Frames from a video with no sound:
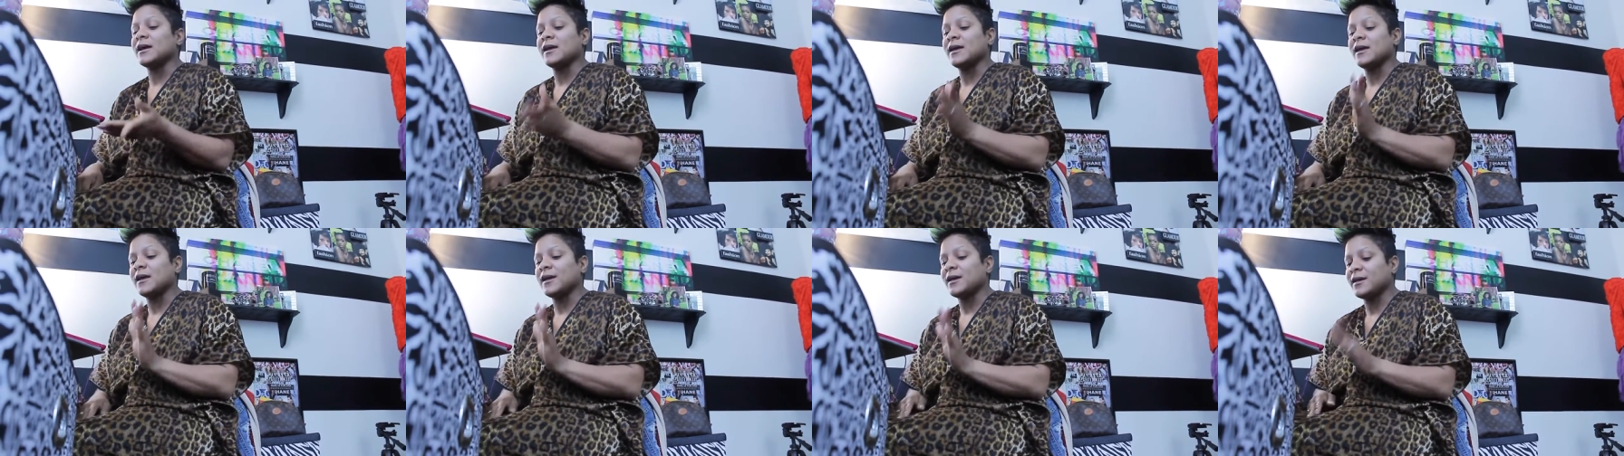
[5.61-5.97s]
I
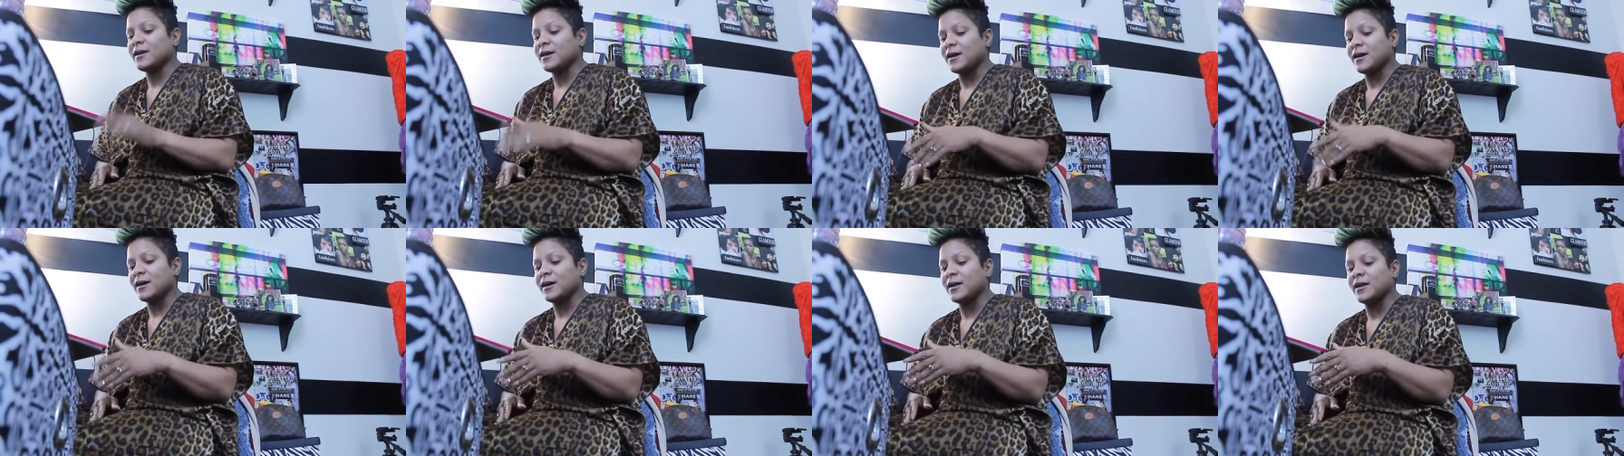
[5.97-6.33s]
had
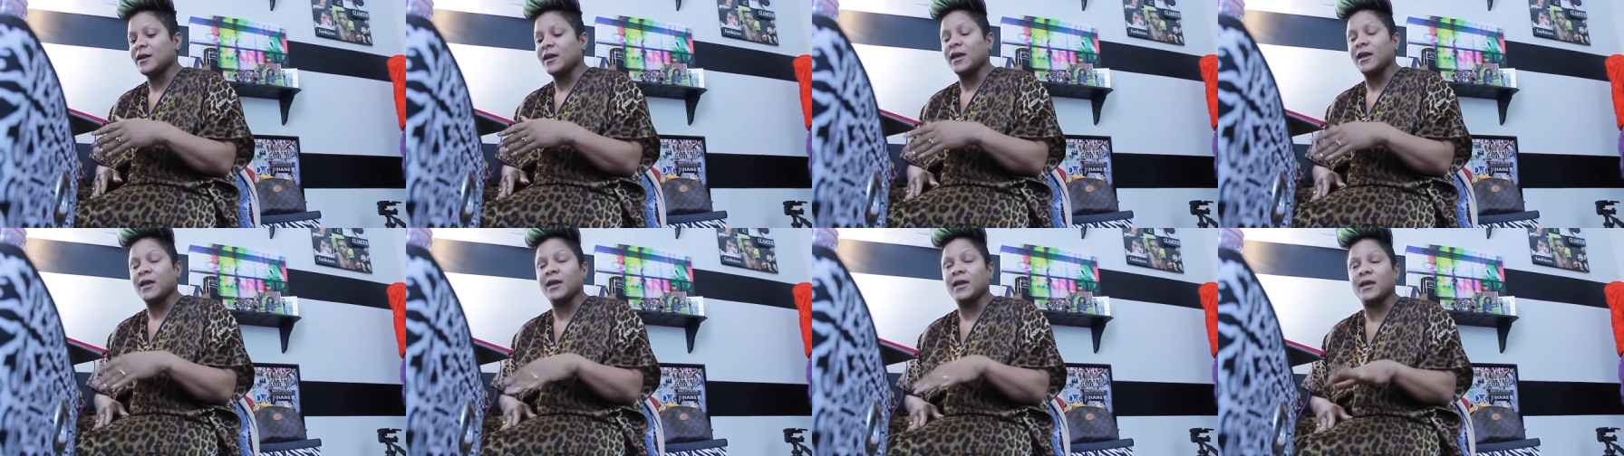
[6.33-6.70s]
got
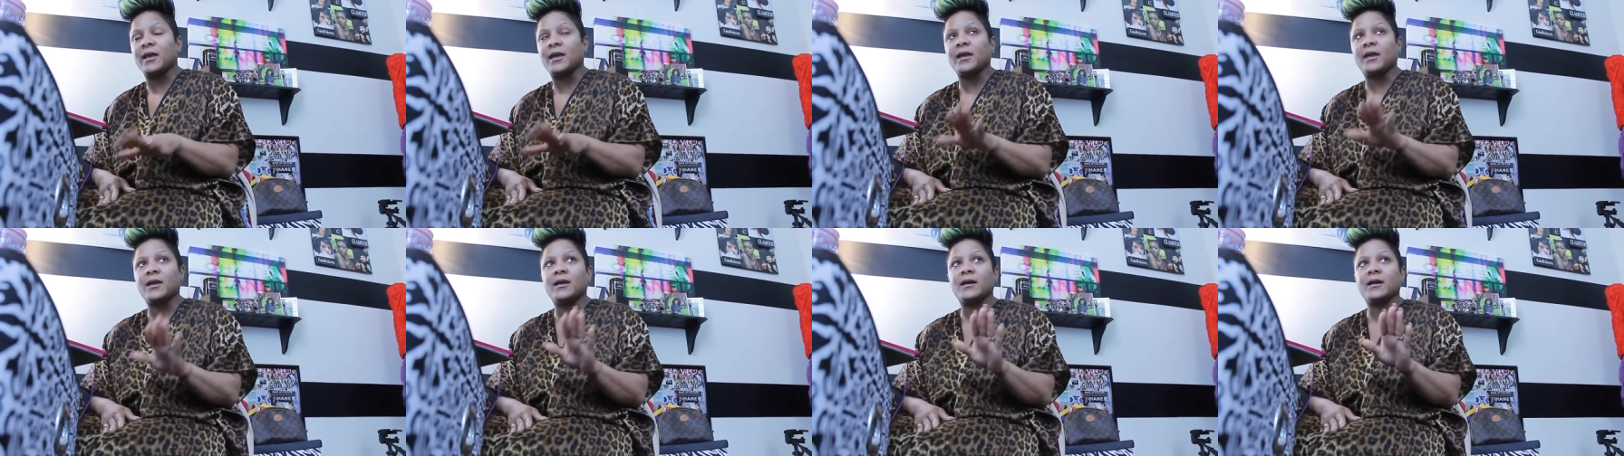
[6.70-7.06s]
a
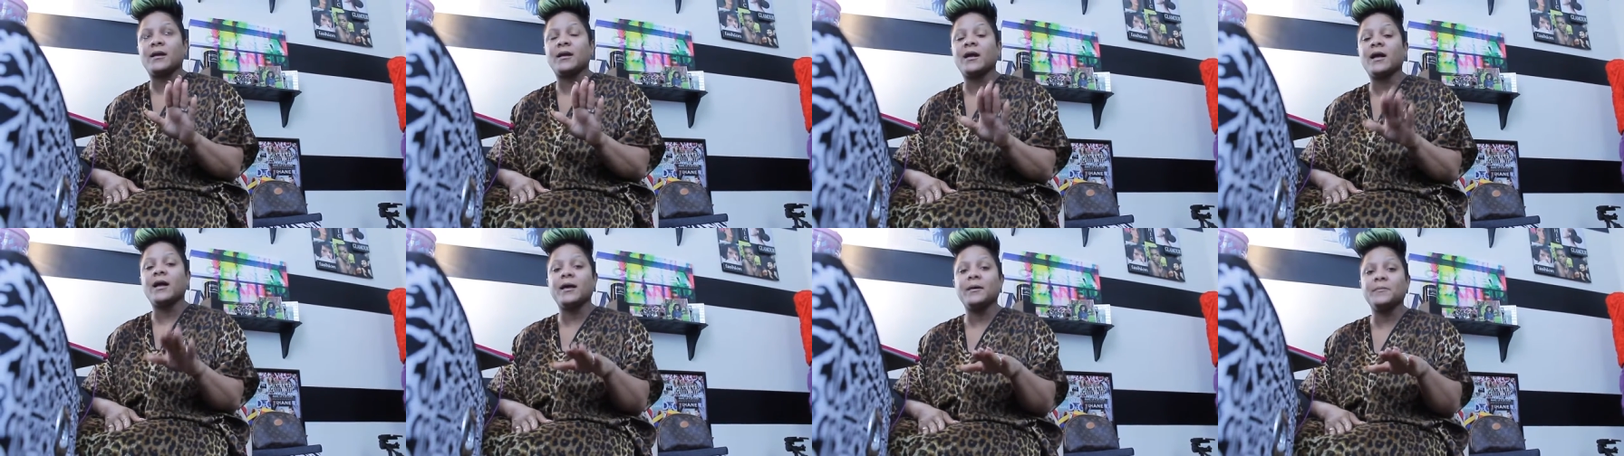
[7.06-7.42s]

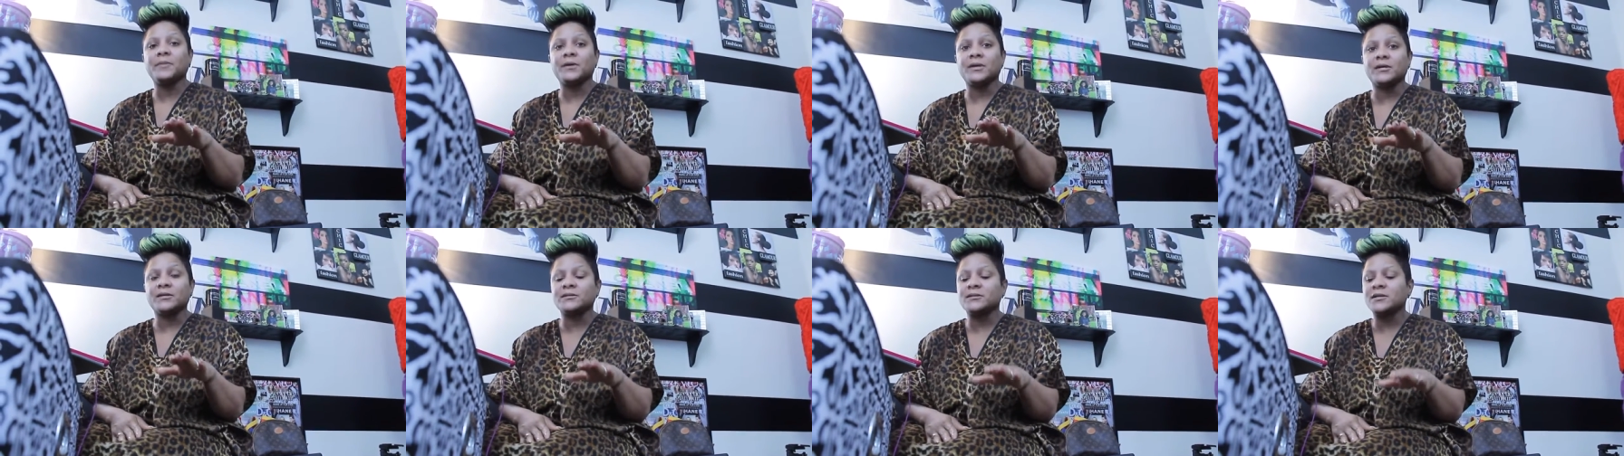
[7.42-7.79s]

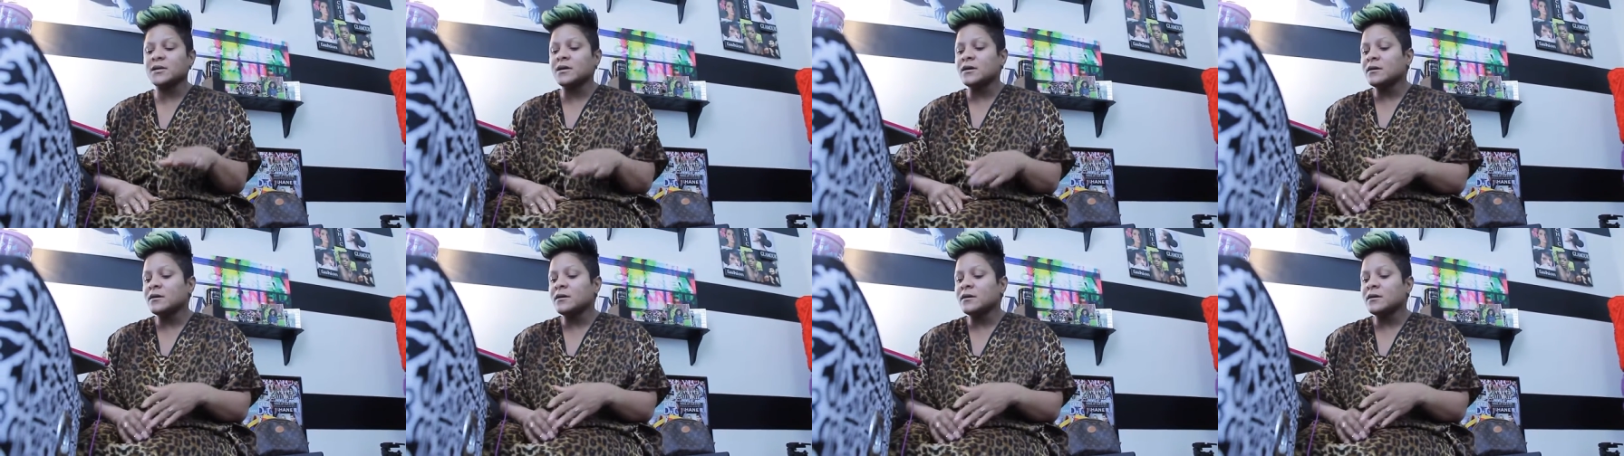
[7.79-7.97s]
comment